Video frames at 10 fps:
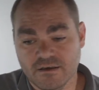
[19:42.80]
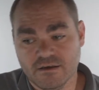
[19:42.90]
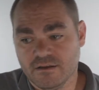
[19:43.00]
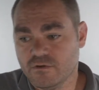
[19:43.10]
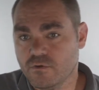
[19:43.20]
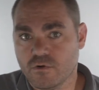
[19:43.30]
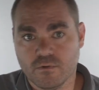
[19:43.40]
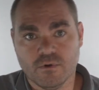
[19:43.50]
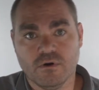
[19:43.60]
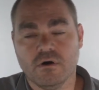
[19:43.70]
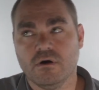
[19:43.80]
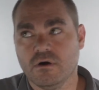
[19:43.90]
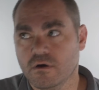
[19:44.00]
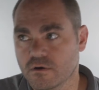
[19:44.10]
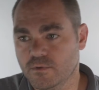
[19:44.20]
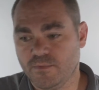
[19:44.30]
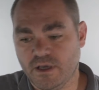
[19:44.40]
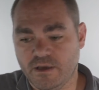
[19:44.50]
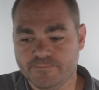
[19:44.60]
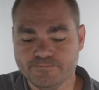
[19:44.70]
The horrible, horrible
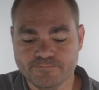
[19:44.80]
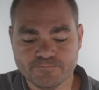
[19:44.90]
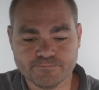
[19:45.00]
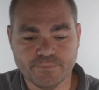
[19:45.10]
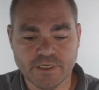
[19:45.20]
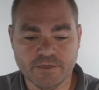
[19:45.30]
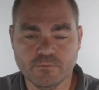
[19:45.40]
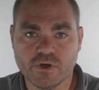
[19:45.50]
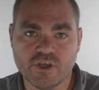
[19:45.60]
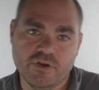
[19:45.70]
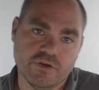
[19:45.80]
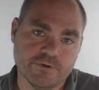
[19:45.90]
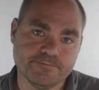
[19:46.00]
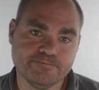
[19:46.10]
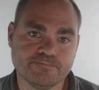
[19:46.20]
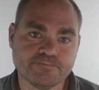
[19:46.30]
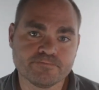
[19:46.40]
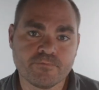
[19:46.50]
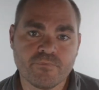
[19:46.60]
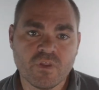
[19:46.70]
pain. But what can you do?
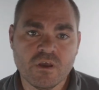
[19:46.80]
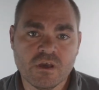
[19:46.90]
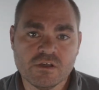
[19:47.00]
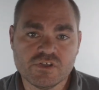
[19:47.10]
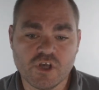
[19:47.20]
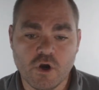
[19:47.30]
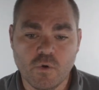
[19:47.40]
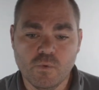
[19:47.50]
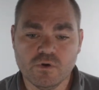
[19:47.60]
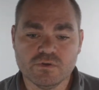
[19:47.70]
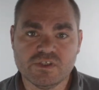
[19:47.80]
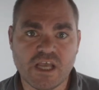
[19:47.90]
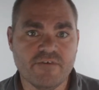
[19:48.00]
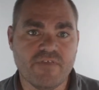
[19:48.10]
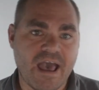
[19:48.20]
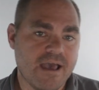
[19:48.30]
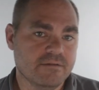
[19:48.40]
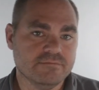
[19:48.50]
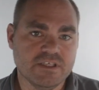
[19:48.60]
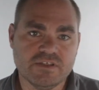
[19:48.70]
So we'll save
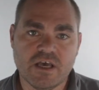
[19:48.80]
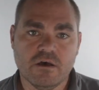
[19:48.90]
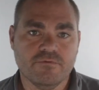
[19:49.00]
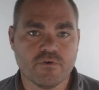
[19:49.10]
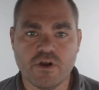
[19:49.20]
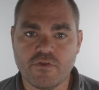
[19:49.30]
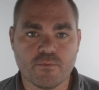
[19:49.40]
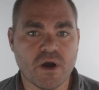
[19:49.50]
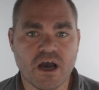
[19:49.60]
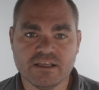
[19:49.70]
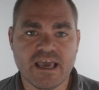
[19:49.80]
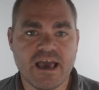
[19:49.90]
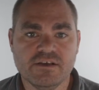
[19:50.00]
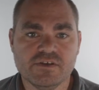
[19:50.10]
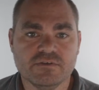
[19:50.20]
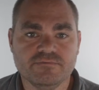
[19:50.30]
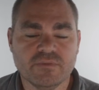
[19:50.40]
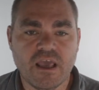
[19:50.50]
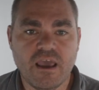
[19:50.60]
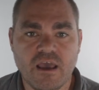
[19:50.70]
that detail for another podcast.
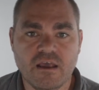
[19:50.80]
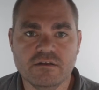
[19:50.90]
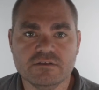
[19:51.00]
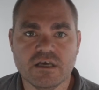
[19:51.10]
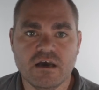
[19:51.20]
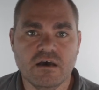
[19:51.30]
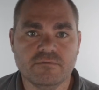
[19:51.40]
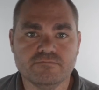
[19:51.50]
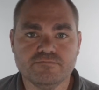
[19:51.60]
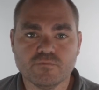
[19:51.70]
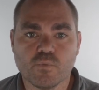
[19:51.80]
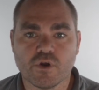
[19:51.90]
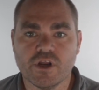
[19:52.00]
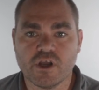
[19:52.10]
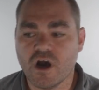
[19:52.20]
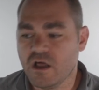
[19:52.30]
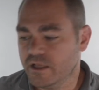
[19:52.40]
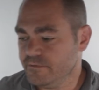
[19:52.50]
And we're going to call it